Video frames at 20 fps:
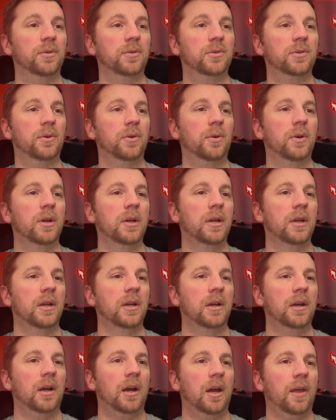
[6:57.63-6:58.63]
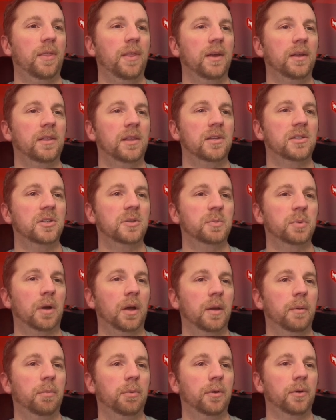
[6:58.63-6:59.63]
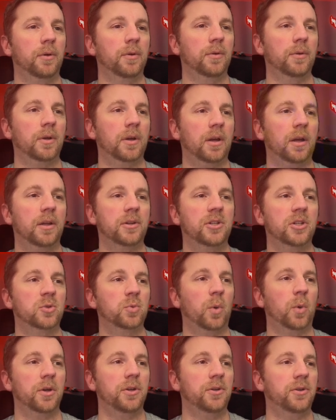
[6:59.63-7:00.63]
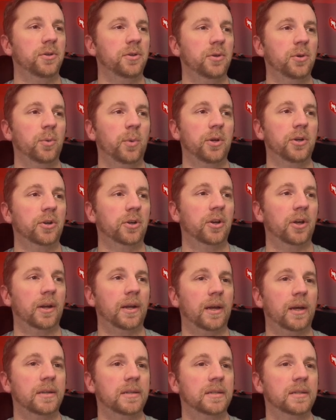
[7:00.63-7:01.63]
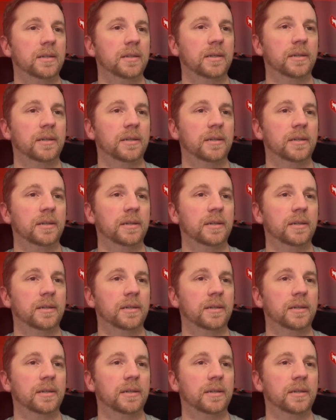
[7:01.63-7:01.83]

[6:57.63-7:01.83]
So I think this is probably blue. It's just what you do, what you're good at.